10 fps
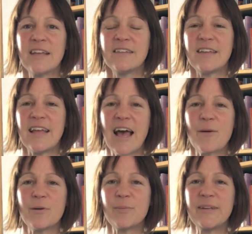See
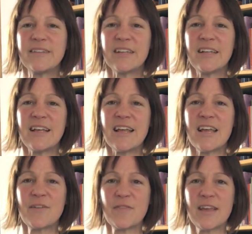how it would be to
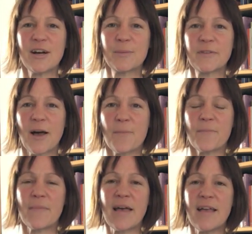lift the arms up.
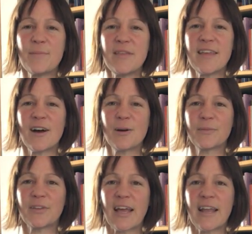Maybe the
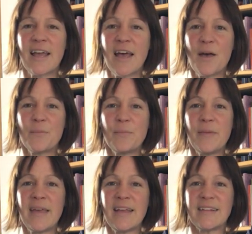arms can
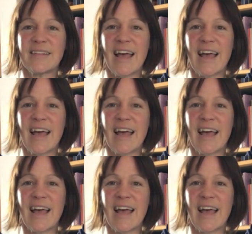meet, the